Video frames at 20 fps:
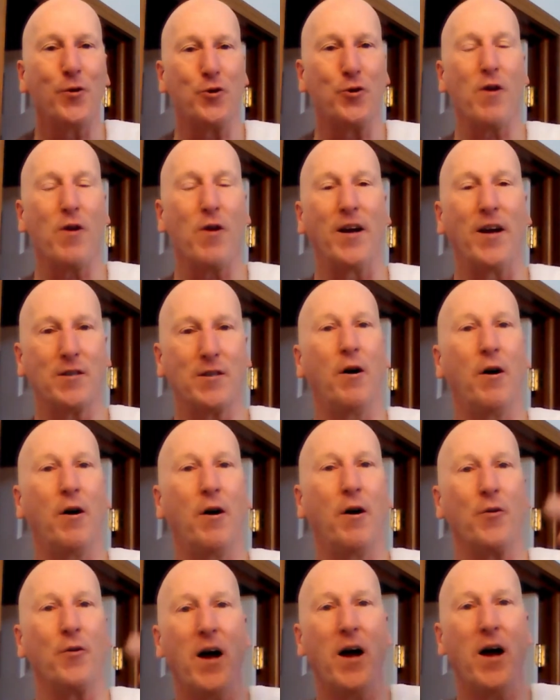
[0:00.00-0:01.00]
try some
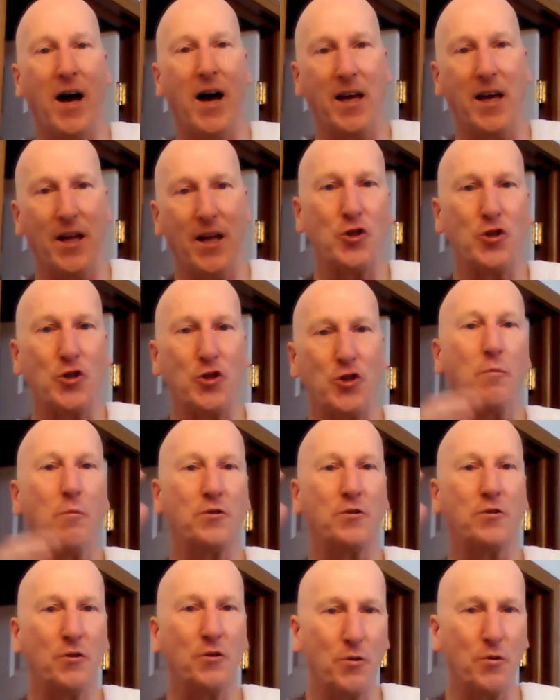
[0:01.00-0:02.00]
other high-end
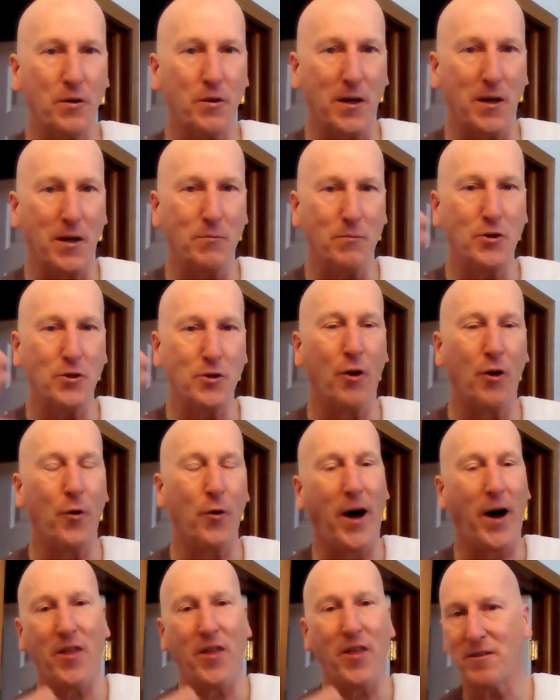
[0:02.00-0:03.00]
soaps and creams,
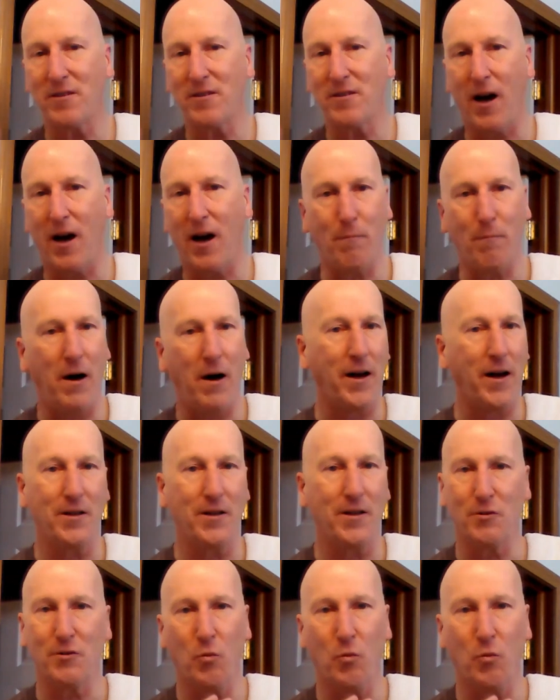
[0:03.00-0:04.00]
although I think Tabac
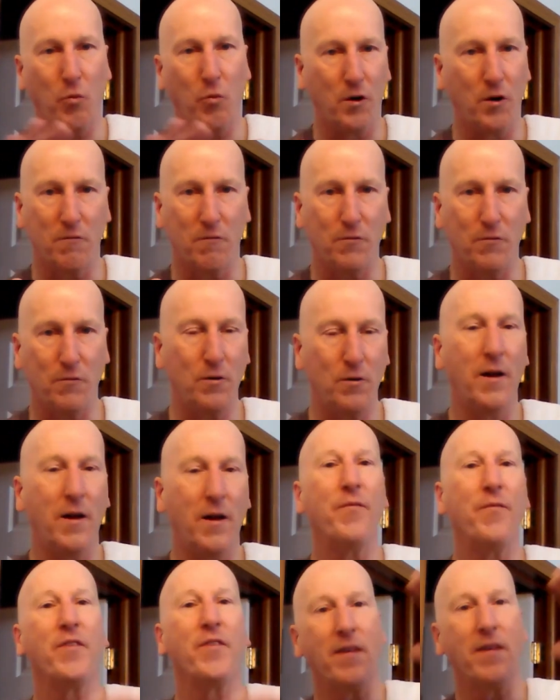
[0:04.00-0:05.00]
is a wonderful,
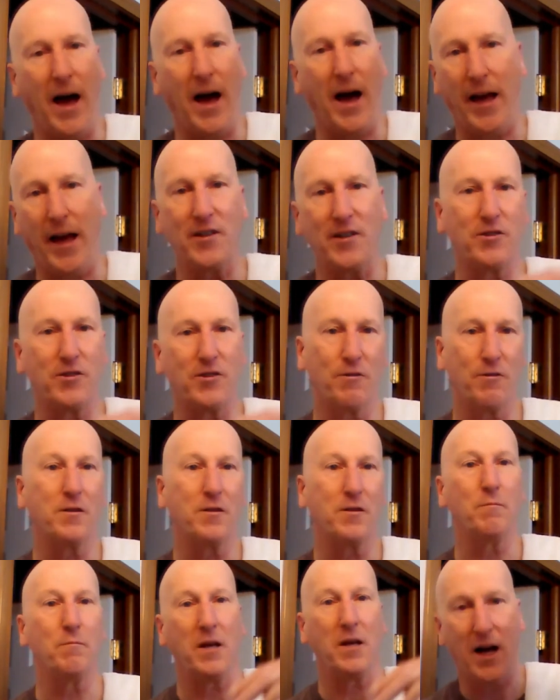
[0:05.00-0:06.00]
I consider it
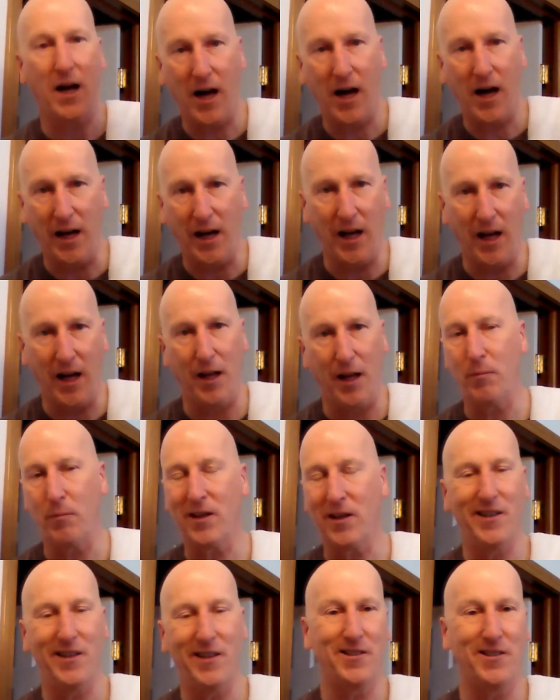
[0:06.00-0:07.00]
to be a high-end
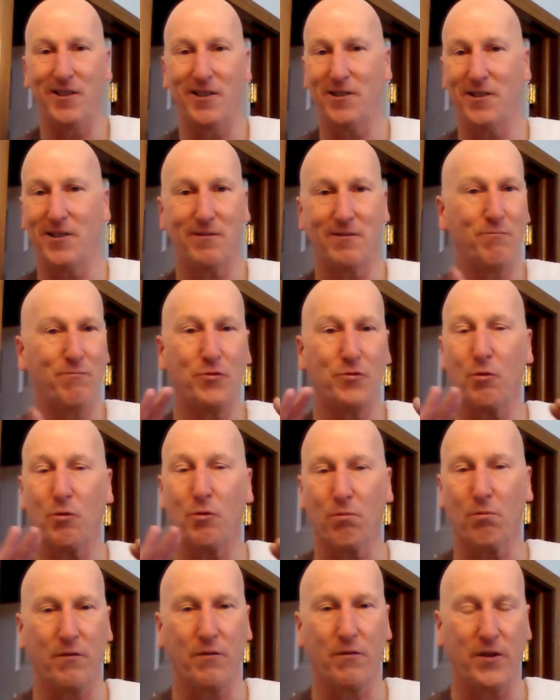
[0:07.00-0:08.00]
because it's just
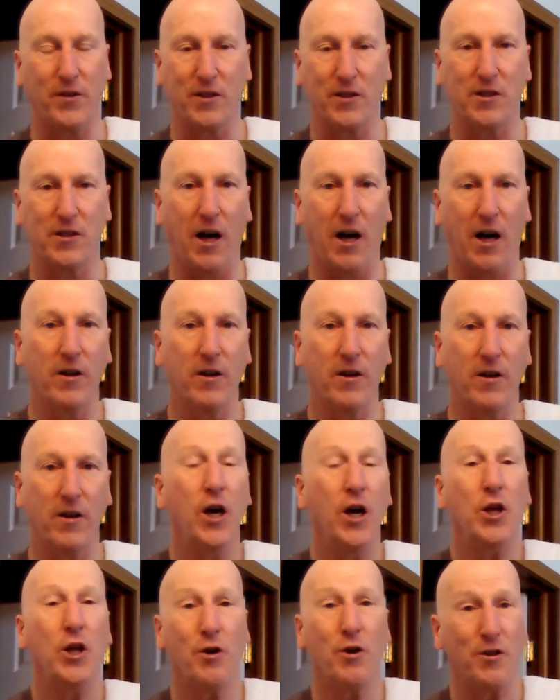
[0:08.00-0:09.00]
terrific stuff.
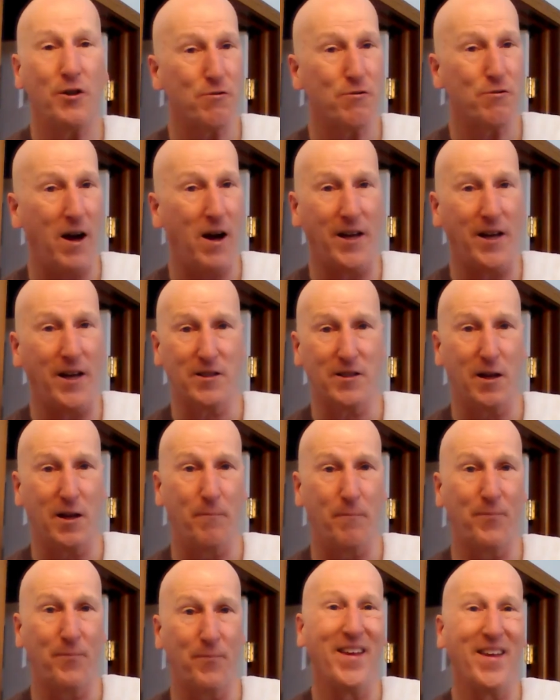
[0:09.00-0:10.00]
You can try
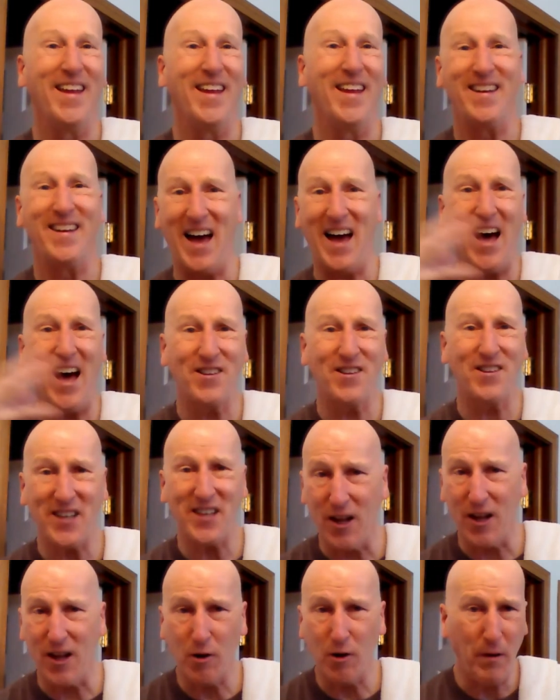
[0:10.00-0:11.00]
some
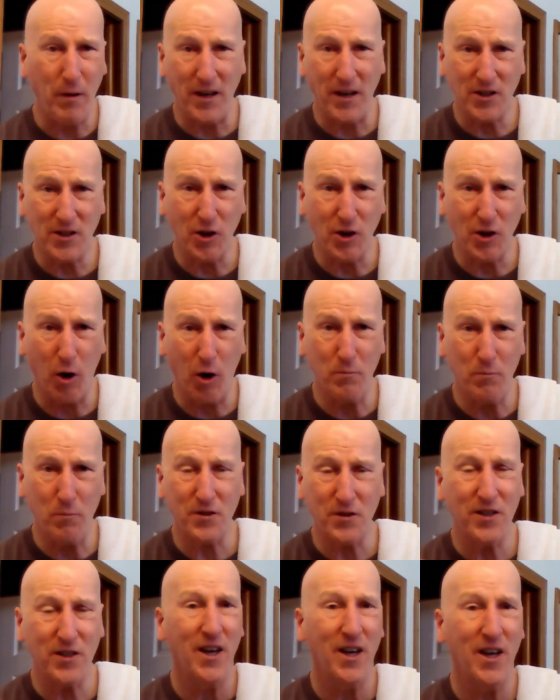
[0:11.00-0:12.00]
non-tallow-based
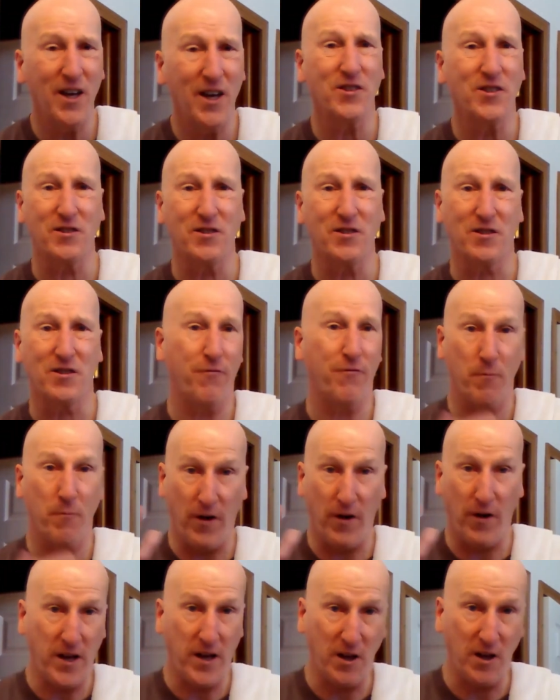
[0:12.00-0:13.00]
soaps, stuff from
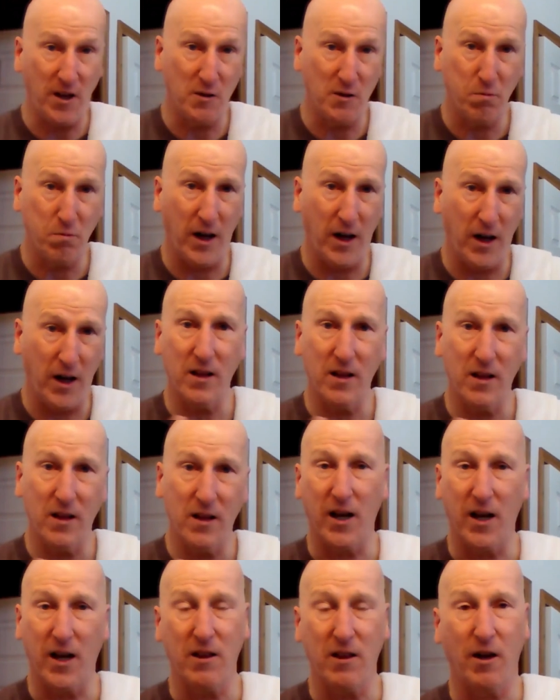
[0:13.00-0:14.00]
Vikings Blade,
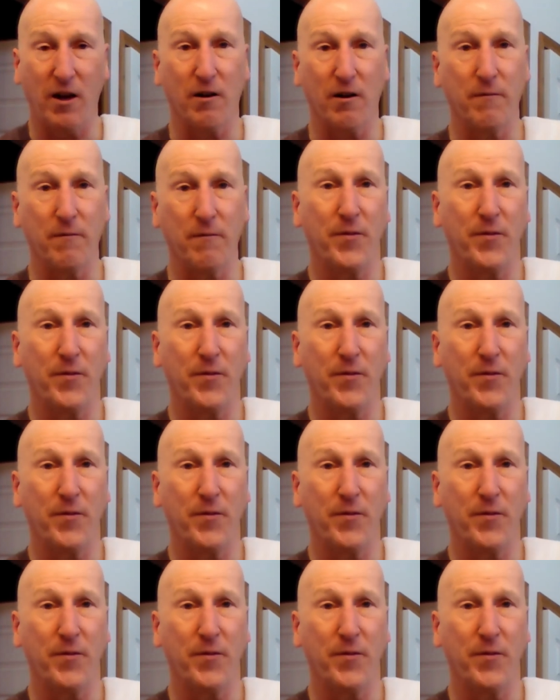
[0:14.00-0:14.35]
like their